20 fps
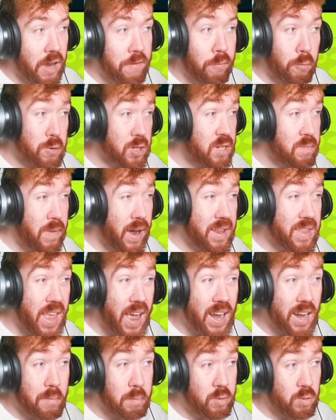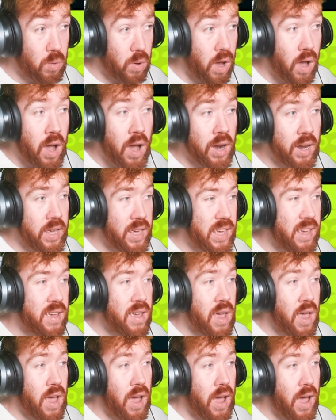I thought she might have died a little bit too early.
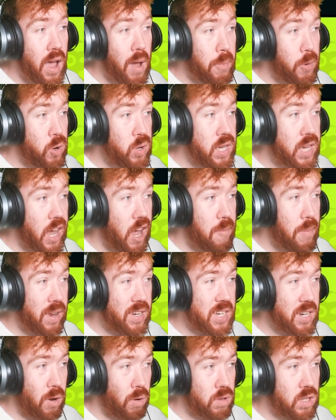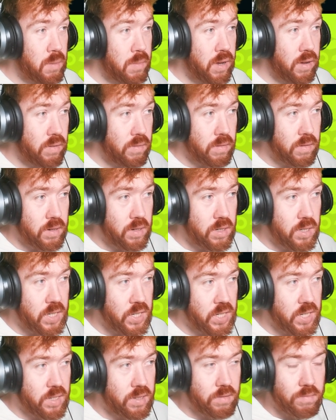But all you care about is his ultimate.
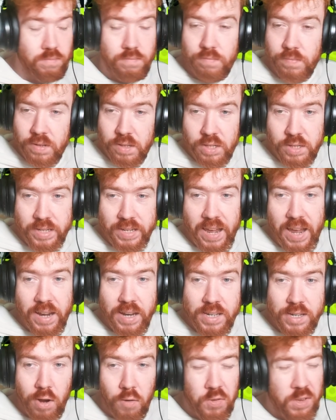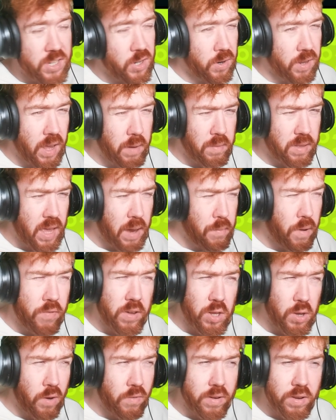Just getting this off. This is the only time I
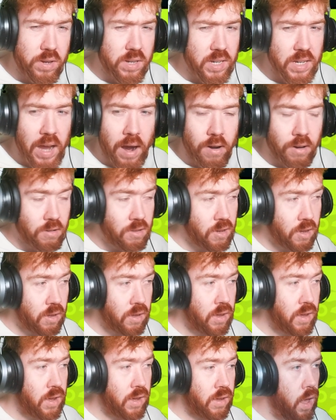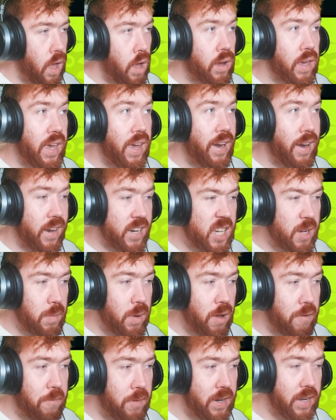think you ever use a character. Okay,
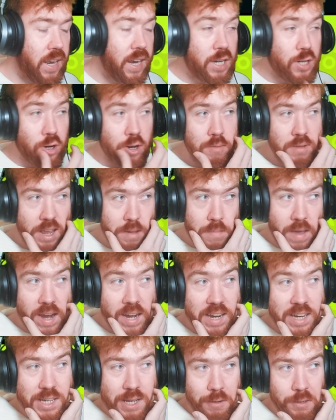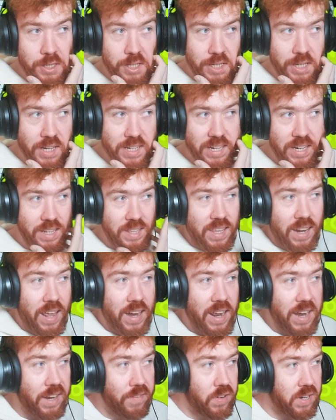Elizabeth, literally, they made it so she doesn't need to
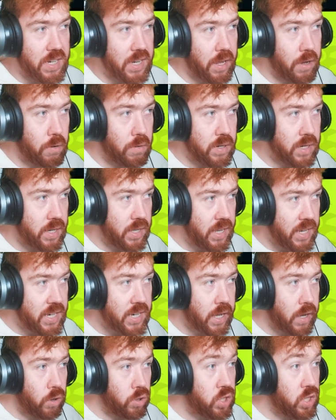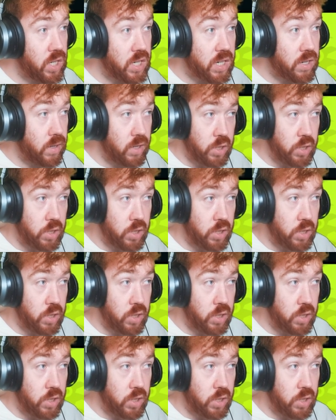land any of her skills. This skill, she just